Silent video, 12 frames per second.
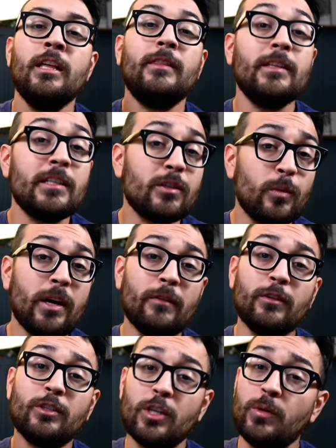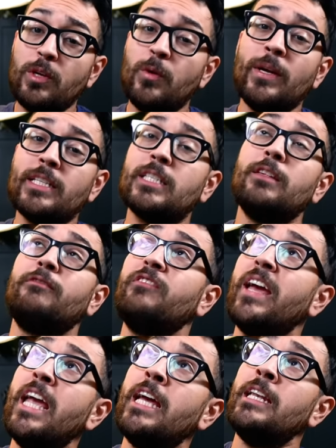This is whenever doo-doo hits the
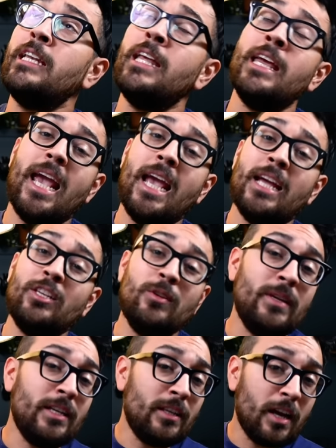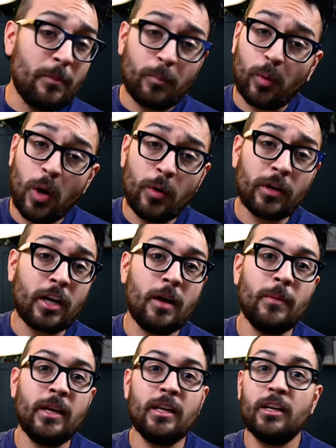fan and you need a pro to
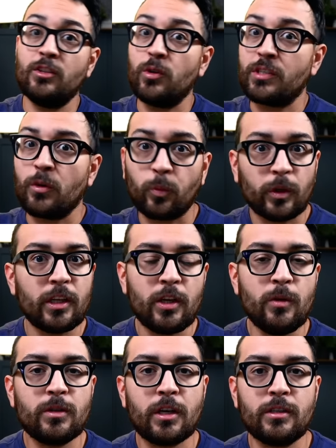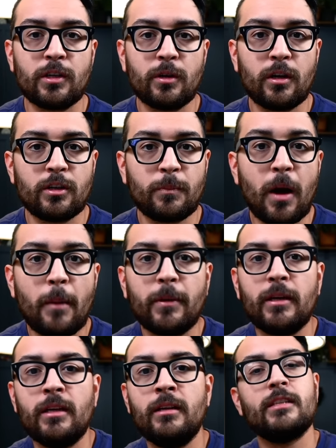come in and address a really huge concern on your
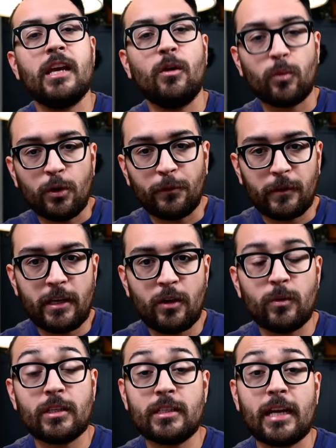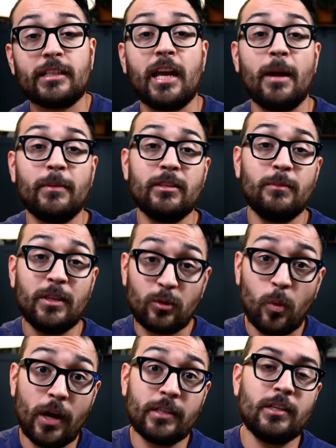property, say a roof leak, which has actually happened to me
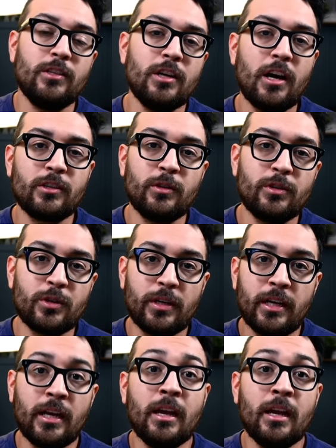twice in Joshua Tree.